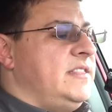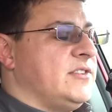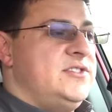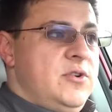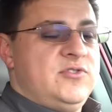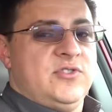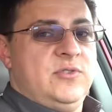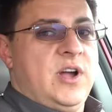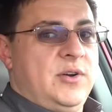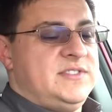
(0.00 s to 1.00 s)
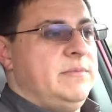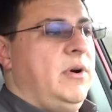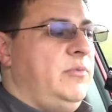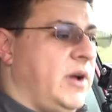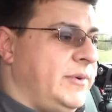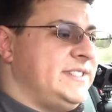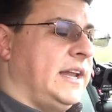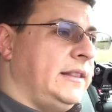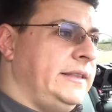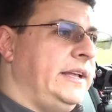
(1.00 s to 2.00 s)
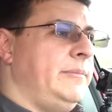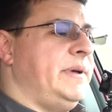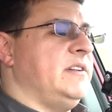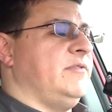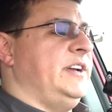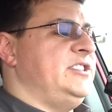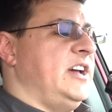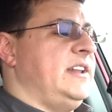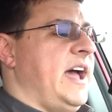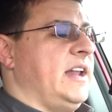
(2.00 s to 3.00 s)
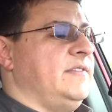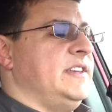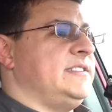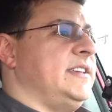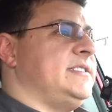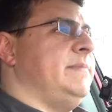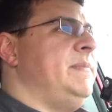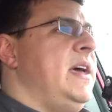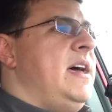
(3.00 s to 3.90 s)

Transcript: There's no true coasting mode. We always get a little bit of regen out of this system,